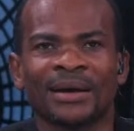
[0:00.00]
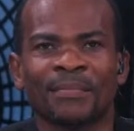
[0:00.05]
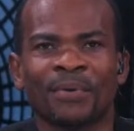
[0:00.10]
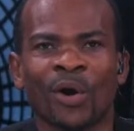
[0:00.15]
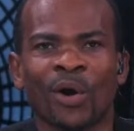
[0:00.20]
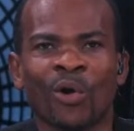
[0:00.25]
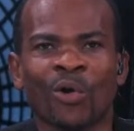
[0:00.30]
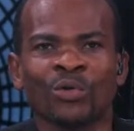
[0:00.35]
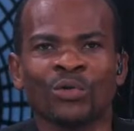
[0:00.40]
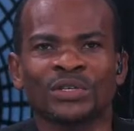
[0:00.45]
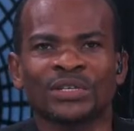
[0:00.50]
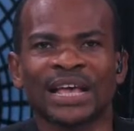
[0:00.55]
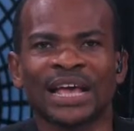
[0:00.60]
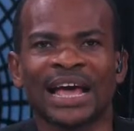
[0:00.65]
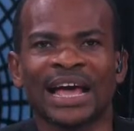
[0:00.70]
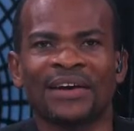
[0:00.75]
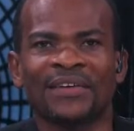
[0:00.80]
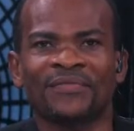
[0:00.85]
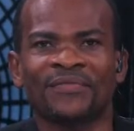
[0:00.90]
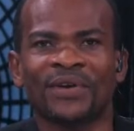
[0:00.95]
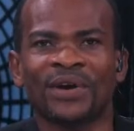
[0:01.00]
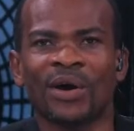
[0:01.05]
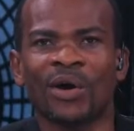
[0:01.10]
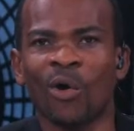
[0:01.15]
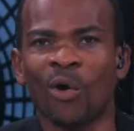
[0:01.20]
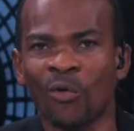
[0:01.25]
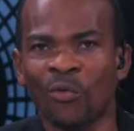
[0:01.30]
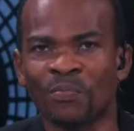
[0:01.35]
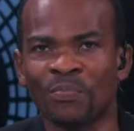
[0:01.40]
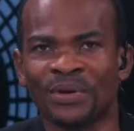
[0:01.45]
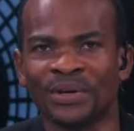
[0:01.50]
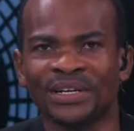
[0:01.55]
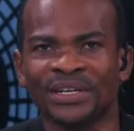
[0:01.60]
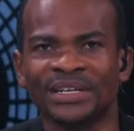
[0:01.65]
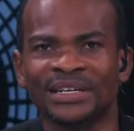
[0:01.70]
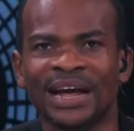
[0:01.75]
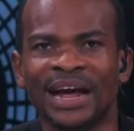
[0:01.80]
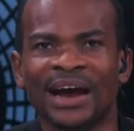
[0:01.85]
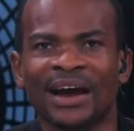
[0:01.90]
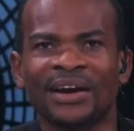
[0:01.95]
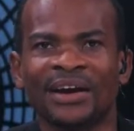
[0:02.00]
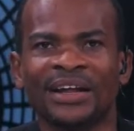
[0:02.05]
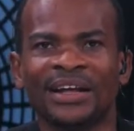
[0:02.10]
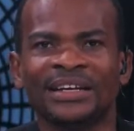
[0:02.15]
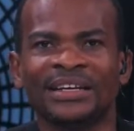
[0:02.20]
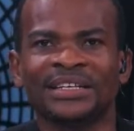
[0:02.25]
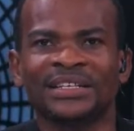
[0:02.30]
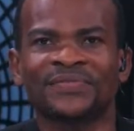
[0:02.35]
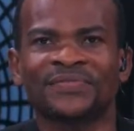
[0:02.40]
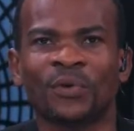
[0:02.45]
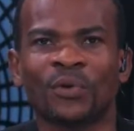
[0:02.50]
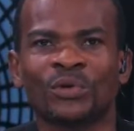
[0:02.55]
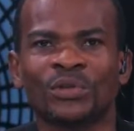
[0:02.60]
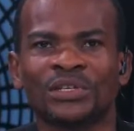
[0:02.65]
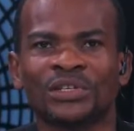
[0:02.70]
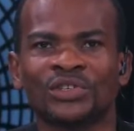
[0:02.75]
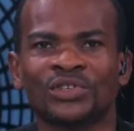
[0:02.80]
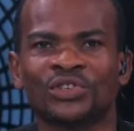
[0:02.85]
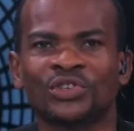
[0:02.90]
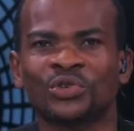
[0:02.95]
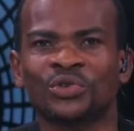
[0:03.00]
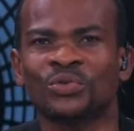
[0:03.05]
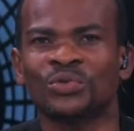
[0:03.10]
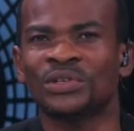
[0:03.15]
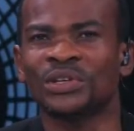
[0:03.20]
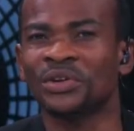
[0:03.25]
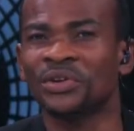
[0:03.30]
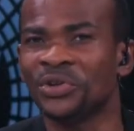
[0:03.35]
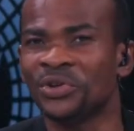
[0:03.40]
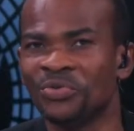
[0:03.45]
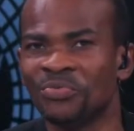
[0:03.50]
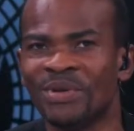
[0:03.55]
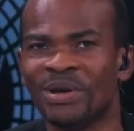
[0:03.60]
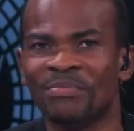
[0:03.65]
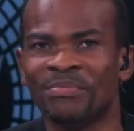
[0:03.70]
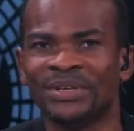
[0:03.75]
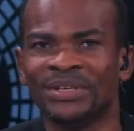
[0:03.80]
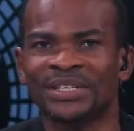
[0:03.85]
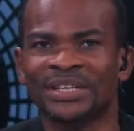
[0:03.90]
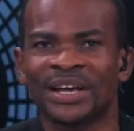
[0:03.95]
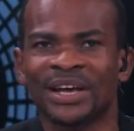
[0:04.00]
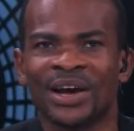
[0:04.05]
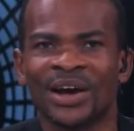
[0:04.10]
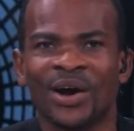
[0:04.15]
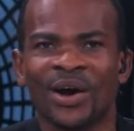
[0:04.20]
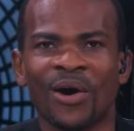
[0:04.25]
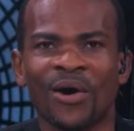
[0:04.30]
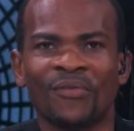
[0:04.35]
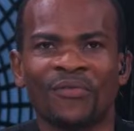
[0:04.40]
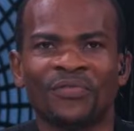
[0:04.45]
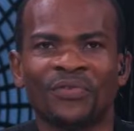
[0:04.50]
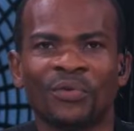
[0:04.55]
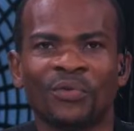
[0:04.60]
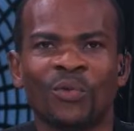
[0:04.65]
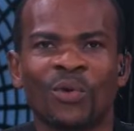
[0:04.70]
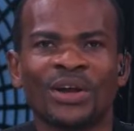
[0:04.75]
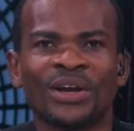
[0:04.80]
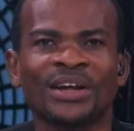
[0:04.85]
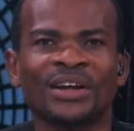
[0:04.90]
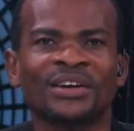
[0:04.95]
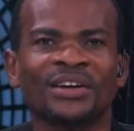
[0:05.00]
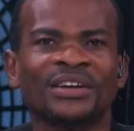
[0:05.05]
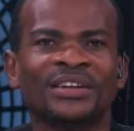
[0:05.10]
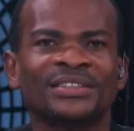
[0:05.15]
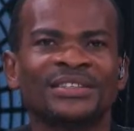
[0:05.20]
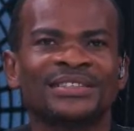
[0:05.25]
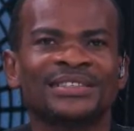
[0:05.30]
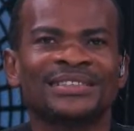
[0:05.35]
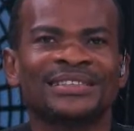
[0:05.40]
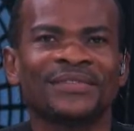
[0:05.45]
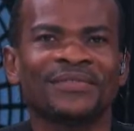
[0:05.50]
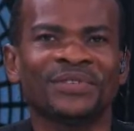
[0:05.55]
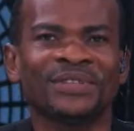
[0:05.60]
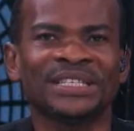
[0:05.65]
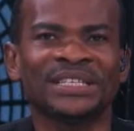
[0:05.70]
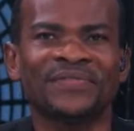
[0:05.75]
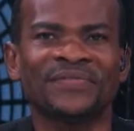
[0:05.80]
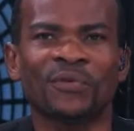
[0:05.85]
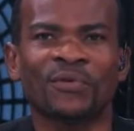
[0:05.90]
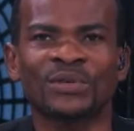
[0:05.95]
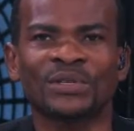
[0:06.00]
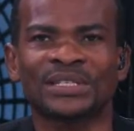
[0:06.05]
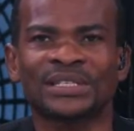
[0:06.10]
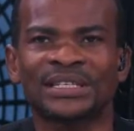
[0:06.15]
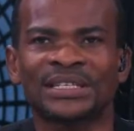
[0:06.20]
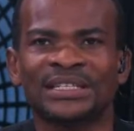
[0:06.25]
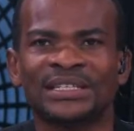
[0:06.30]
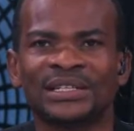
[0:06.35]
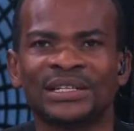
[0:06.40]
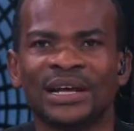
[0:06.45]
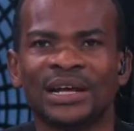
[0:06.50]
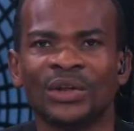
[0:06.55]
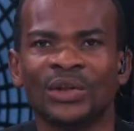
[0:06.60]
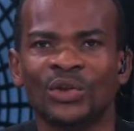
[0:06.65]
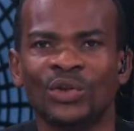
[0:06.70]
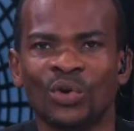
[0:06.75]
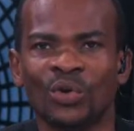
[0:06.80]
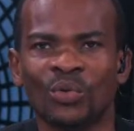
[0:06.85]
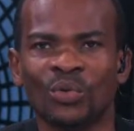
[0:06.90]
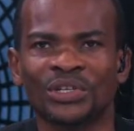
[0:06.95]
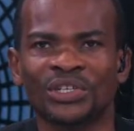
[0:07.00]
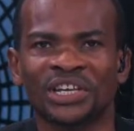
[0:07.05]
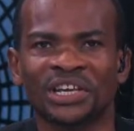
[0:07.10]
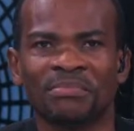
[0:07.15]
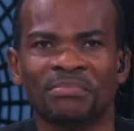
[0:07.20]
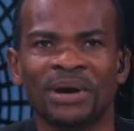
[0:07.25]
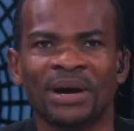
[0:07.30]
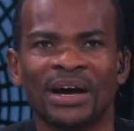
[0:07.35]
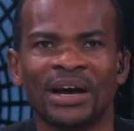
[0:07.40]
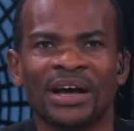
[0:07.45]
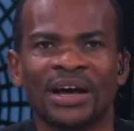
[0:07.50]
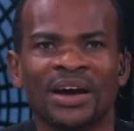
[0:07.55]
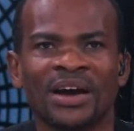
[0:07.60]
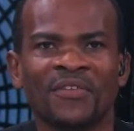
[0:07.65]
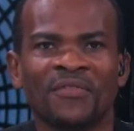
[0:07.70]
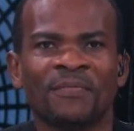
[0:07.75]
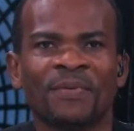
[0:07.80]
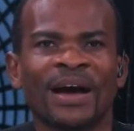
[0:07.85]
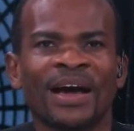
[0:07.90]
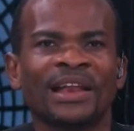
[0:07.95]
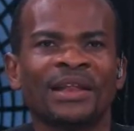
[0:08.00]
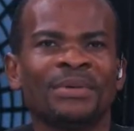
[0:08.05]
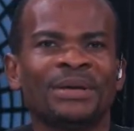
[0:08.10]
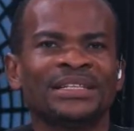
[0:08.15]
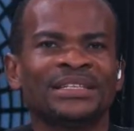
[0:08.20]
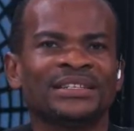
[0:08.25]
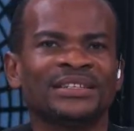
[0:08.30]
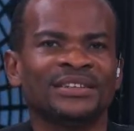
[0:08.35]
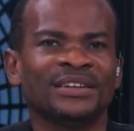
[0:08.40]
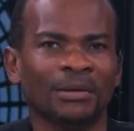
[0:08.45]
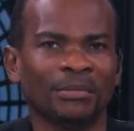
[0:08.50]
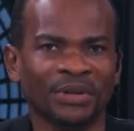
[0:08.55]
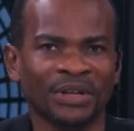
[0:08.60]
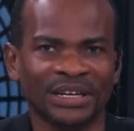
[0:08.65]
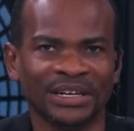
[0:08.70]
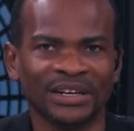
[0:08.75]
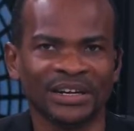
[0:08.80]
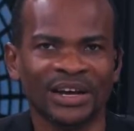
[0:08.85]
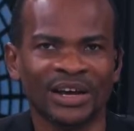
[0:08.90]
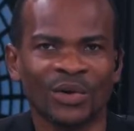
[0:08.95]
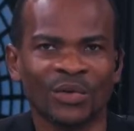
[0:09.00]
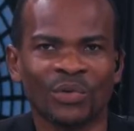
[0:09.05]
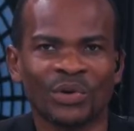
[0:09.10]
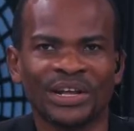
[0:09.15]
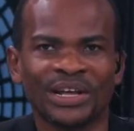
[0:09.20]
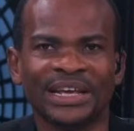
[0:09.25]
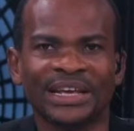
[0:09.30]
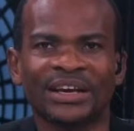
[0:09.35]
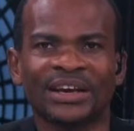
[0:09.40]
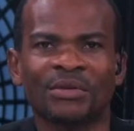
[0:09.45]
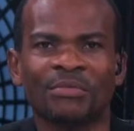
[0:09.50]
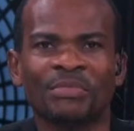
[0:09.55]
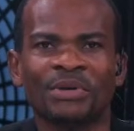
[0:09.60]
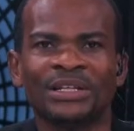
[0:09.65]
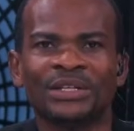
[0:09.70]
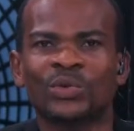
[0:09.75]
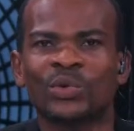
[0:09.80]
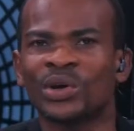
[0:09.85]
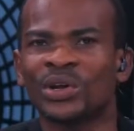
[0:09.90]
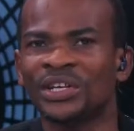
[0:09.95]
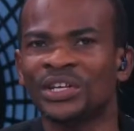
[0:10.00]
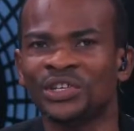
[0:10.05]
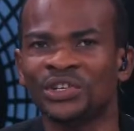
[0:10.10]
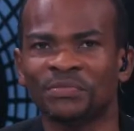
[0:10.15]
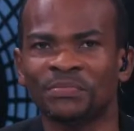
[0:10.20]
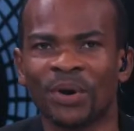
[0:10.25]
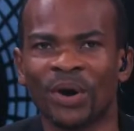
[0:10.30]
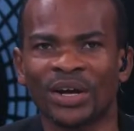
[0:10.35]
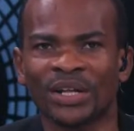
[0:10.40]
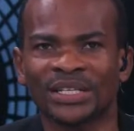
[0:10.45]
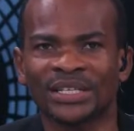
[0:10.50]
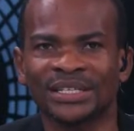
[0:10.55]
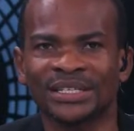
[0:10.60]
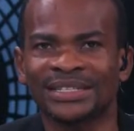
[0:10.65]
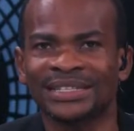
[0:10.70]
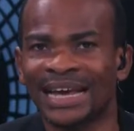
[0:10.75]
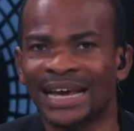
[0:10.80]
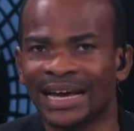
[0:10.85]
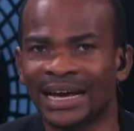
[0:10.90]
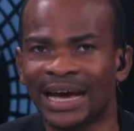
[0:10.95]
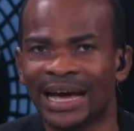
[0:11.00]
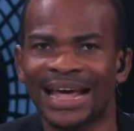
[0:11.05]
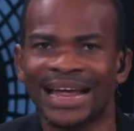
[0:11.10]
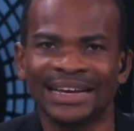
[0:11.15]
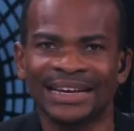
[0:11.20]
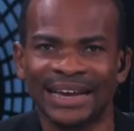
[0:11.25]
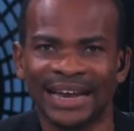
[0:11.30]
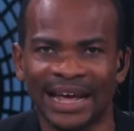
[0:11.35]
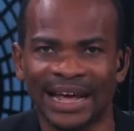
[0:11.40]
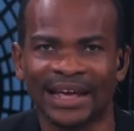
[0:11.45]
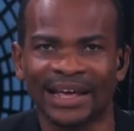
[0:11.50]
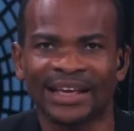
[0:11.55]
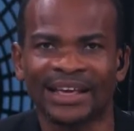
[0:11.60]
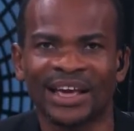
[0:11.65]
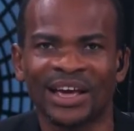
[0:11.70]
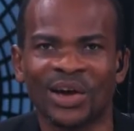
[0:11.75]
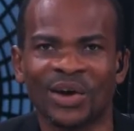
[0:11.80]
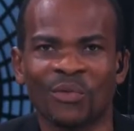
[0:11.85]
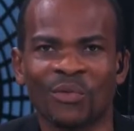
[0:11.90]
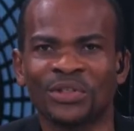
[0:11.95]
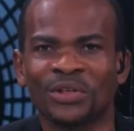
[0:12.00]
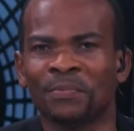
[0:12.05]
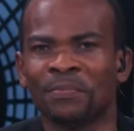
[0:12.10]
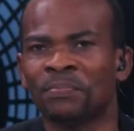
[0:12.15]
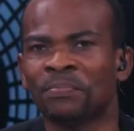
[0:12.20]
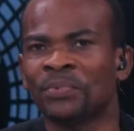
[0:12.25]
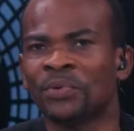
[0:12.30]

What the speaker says: Polls have opened in Ireland as voters choose new members of the 174-seat lower chamber of Parliament in Dublin, with the incumbent coalition parties neck and neck with the